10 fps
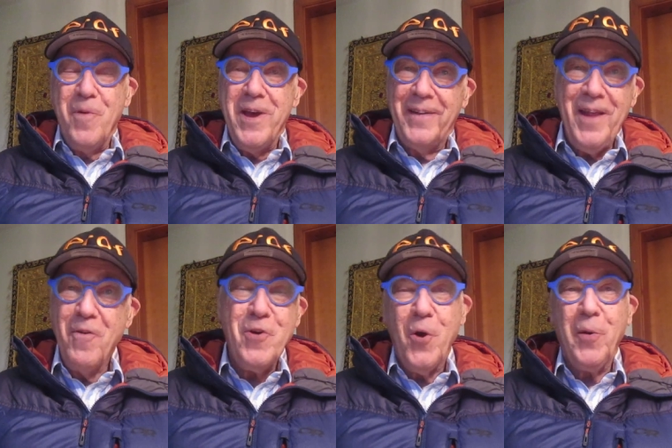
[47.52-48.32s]
we are
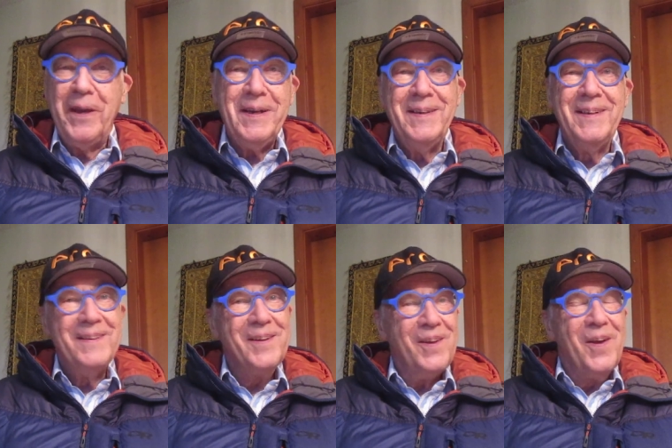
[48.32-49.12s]
now going
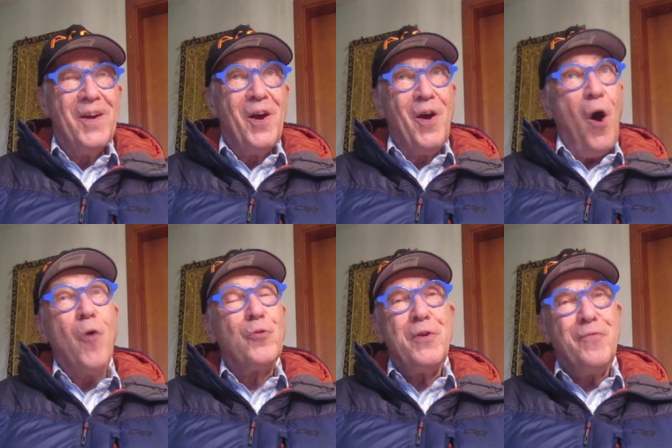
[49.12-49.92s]

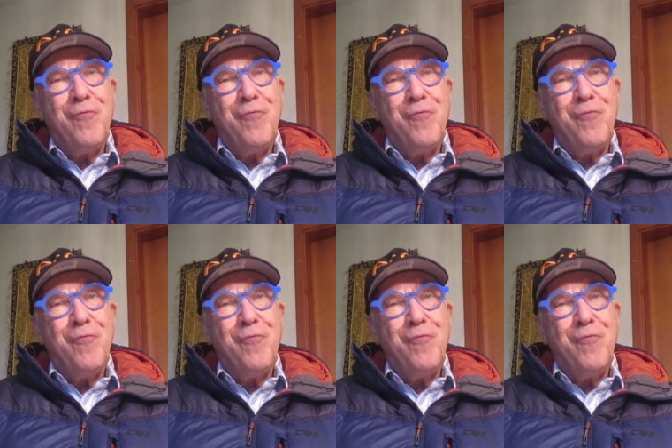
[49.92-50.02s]
only